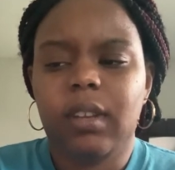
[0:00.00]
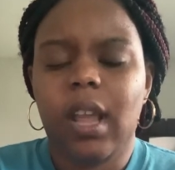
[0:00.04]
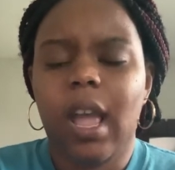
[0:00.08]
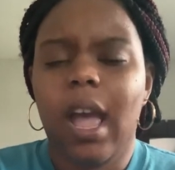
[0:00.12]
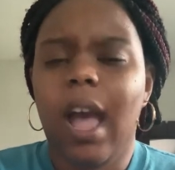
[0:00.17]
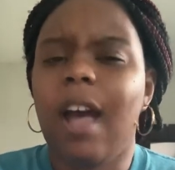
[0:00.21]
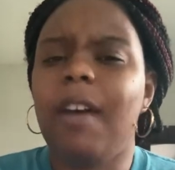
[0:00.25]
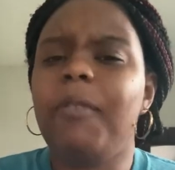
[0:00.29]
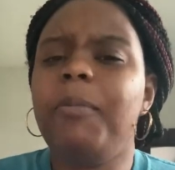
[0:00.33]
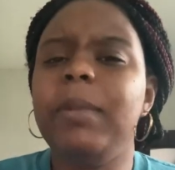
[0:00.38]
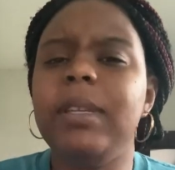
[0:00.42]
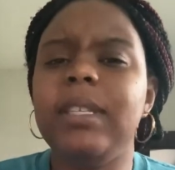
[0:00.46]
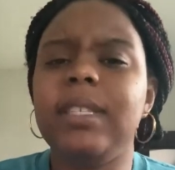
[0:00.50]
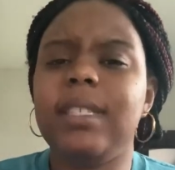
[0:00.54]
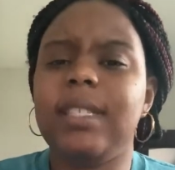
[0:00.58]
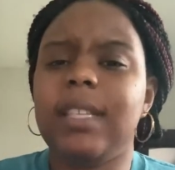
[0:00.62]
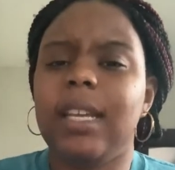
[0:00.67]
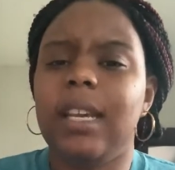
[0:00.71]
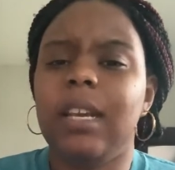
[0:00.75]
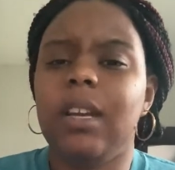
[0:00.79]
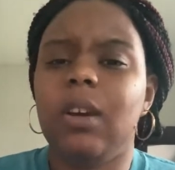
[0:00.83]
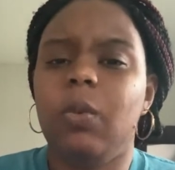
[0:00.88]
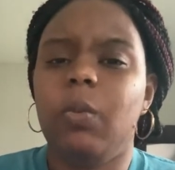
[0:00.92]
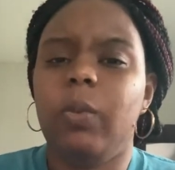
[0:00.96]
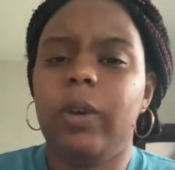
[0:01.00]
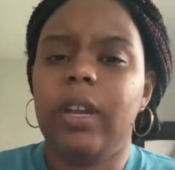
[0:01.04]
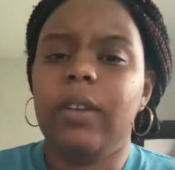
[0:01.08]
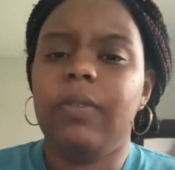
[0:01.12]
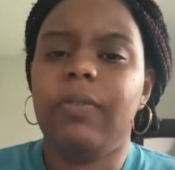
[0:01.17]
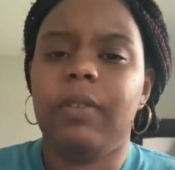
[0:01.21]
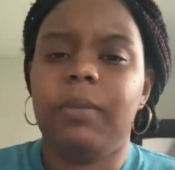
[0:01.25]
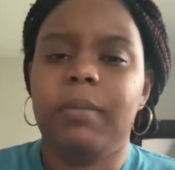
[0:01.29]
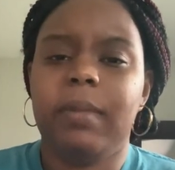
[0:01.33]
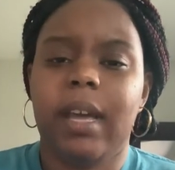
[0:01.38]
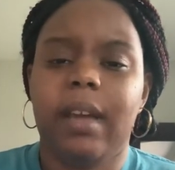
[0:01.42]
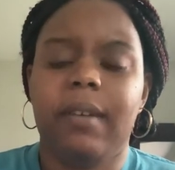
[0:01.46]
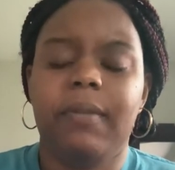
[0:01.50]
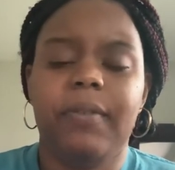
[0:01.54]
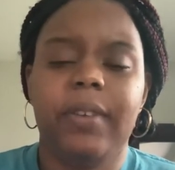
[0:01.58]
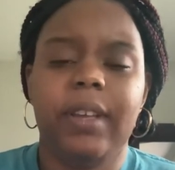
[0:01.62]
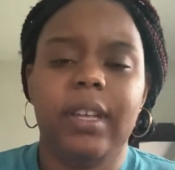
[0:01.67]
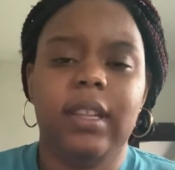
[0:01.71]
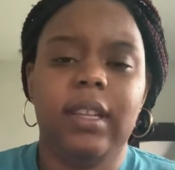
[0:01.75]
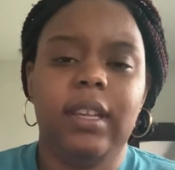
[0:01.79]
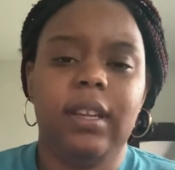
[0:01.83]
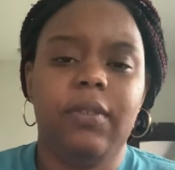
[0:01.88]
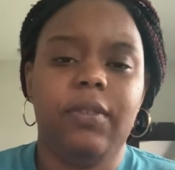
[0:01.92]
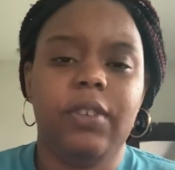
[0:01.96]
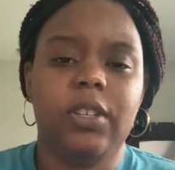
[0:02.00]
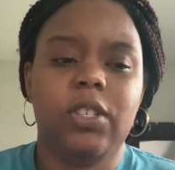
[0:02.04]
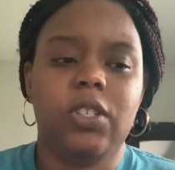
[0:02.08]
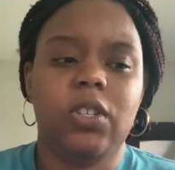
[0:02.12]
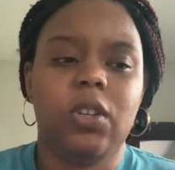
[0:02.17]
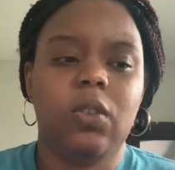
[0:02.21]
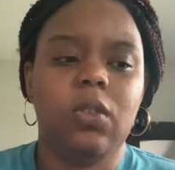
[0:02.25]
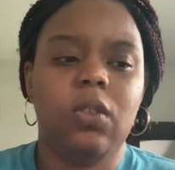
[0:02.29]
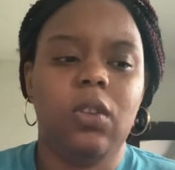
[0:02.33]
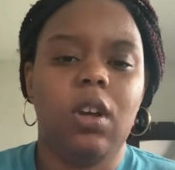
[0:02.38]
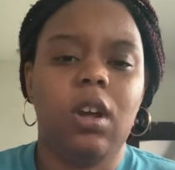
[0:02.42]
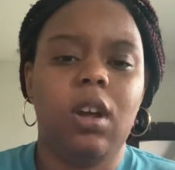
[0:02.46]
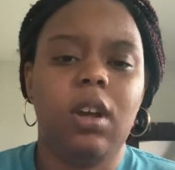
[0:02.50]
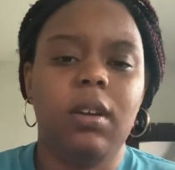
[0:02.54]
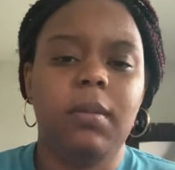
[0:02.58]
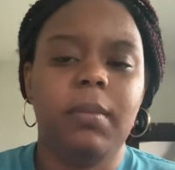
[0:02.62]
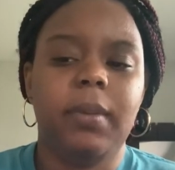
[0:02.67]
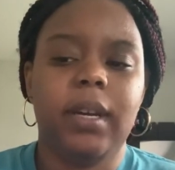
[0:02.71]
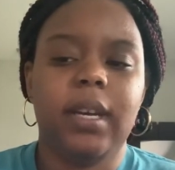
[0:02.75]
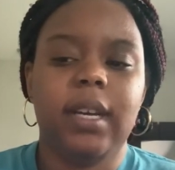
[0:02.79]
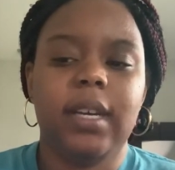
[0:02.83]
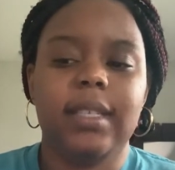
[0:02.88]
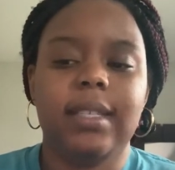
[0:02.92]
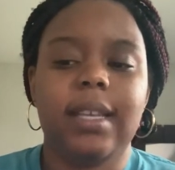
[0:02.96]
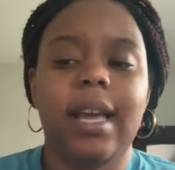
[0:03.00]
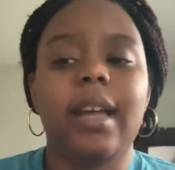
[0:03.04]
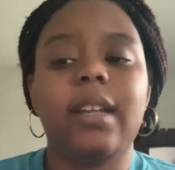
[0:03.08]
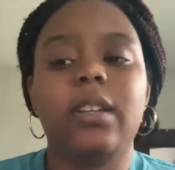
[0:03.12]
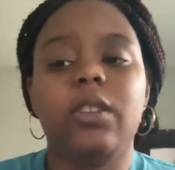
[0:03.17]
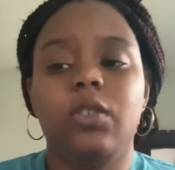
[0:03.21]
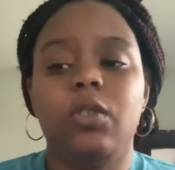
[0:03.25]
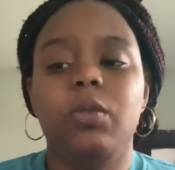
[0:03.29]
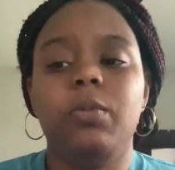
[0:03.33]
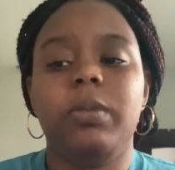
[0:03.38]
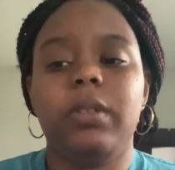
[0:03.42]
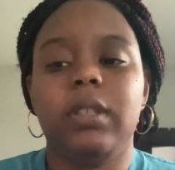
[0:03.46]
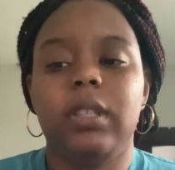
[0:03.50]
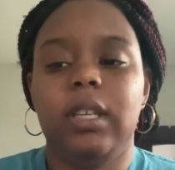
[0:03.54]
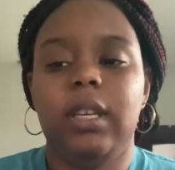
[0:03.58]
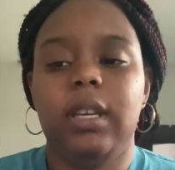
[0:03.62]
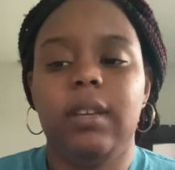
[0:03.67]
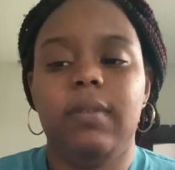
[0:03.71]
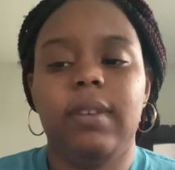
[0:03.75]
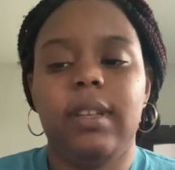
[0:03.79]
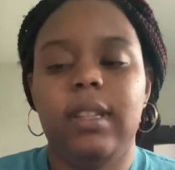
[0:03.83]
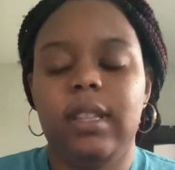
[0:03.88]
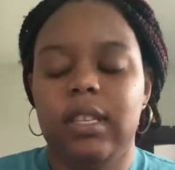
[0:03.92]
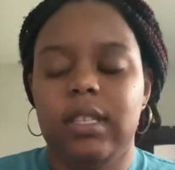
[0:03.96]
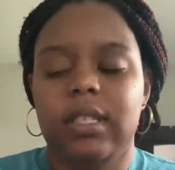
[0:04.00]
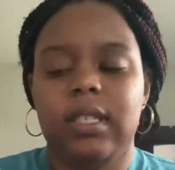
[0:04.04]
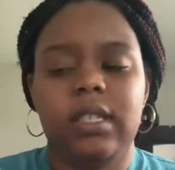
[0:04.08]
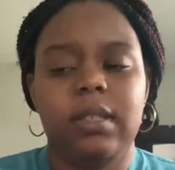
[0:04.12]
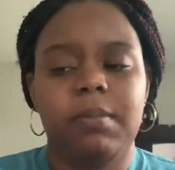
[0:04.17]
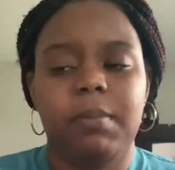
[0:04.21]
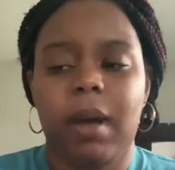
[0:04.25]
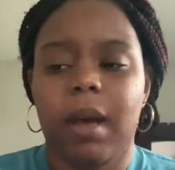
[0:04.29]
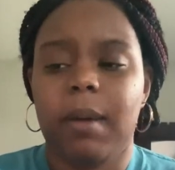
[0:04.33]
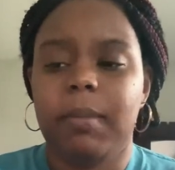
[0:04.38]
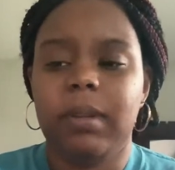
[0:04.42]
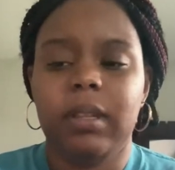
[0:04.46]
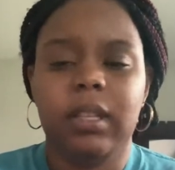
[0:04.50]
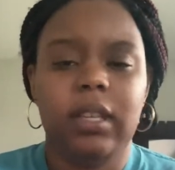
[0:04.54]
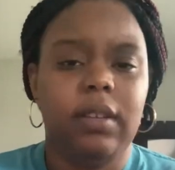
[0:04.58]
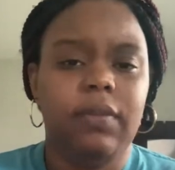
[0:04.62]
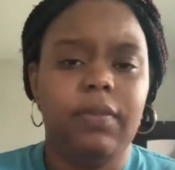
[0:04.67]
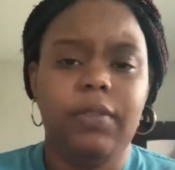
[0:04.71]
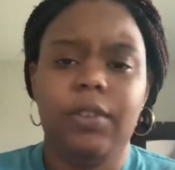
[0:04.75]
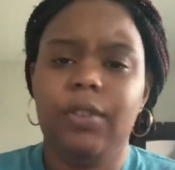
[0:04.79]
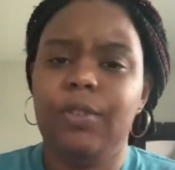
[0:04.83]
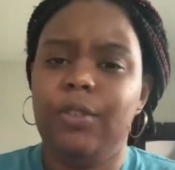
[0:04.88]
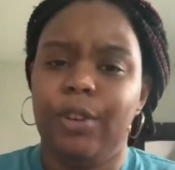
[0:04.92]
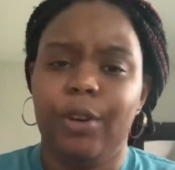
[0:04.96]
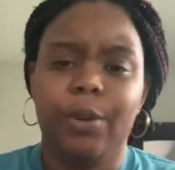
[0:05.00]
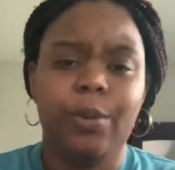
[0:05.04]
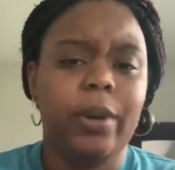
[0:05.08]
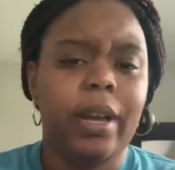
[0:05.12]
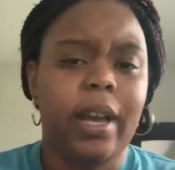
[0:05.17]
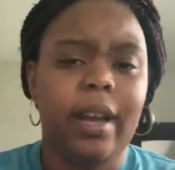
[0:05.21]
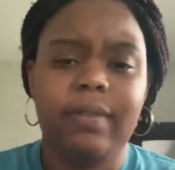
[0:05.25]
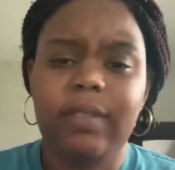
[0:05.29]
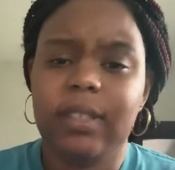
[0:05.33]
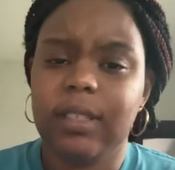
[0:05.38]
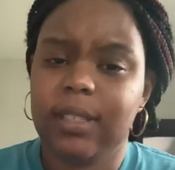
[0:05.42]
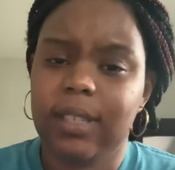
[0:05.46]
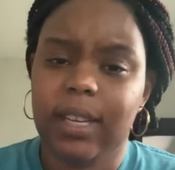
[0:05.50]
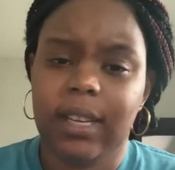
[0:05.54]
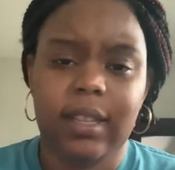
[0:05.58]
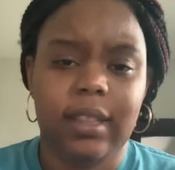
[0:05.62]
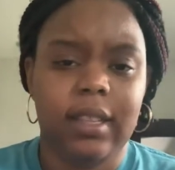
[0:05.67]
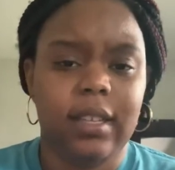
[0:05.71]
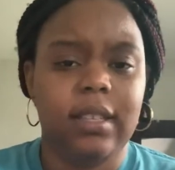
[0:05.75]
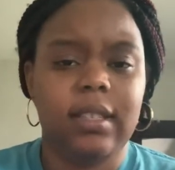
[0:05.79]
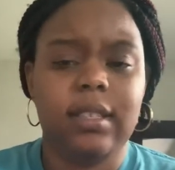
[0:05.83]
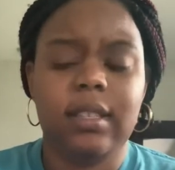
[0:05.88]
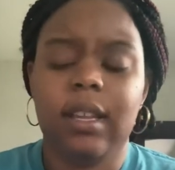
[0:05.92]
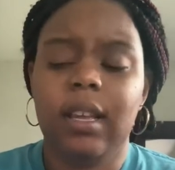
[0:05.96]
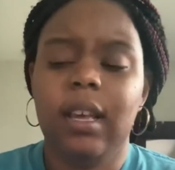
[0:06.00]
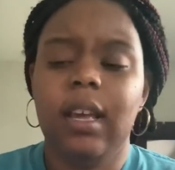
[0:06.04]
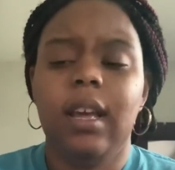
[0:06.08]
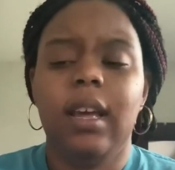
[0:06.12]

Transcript: I've been staying away from that feeling for so long because I do believe, and this is my belief, you don't have to take this.